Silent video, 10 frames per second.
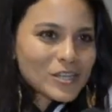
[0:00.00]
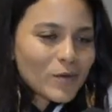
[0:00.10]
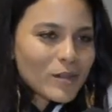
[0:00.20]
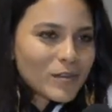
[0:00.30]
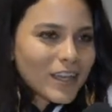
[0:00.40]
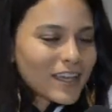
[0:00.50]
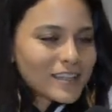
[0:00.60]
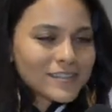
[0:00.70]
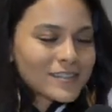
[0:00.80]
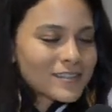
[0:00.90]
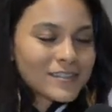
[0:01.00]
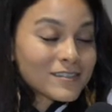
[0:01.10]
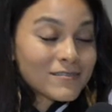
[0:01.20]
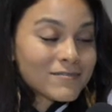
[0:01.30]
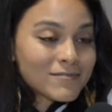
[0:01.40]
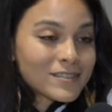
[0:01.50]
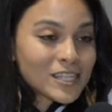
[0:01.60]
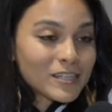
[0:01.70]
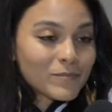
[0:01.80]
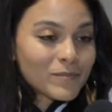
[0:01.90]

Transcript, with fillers: wanted me, I guess, to